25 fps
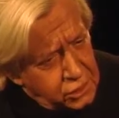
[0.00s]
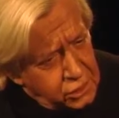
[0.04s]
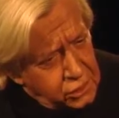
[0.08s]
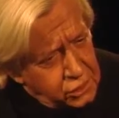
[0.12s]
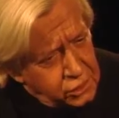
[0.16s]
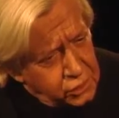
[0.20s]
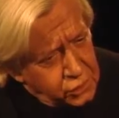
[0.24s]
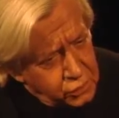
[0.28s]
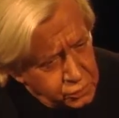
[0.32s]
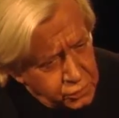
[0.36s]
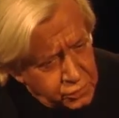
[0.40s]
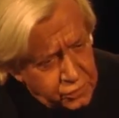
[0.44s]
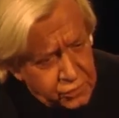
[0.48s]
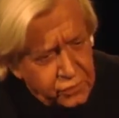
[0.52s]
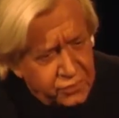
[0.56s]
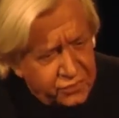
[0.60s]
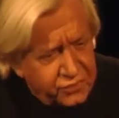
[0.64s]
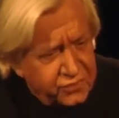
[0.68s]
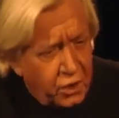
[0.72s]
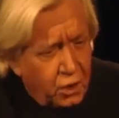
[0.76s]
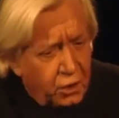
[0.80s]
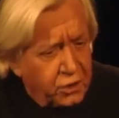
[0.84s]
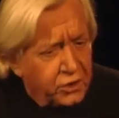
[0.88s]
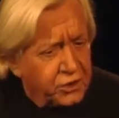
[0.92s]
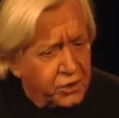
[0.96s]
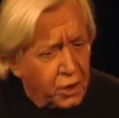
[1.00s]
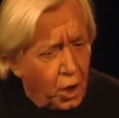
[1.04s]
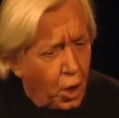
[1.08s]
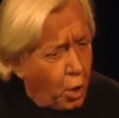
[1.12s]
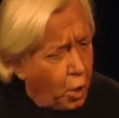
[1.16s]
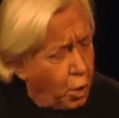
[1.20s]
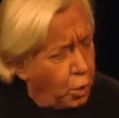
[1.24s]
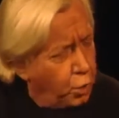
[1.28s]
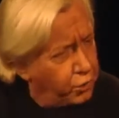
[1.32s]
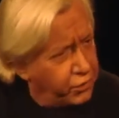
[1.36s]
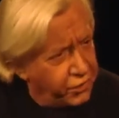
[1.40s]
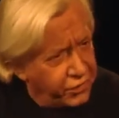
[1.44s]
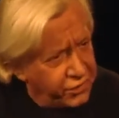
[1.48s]
You started a
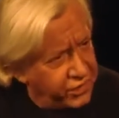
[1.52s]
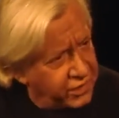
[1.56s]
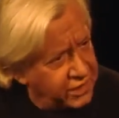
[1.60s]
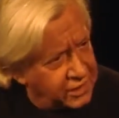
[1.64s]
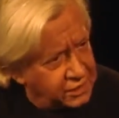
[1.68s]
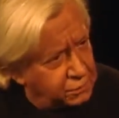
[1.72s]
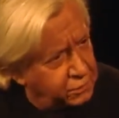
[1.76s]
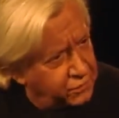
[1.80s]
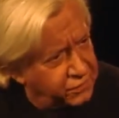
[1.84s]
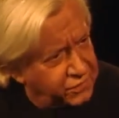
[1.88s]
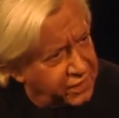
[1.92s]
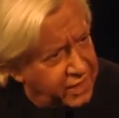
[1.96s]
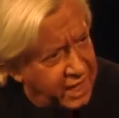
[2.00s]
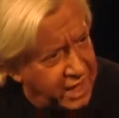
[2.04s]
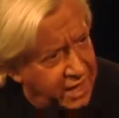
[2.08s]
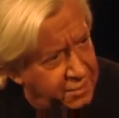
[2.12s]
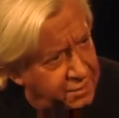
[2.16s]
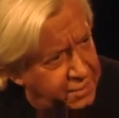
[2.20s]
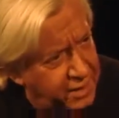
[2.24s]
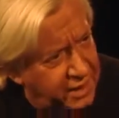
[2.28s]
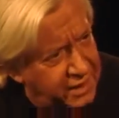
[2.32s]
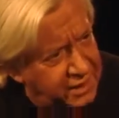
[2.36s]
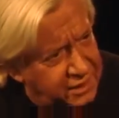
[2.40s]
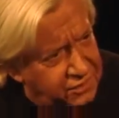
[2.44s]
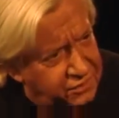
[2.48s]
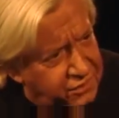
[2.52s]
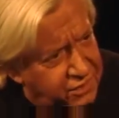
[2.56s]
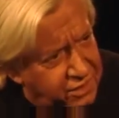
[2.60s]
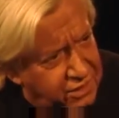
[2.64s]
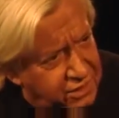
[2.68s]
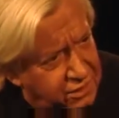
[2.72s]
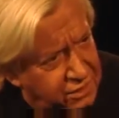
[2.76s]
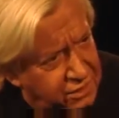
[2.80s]
whole thing with the campaign thing.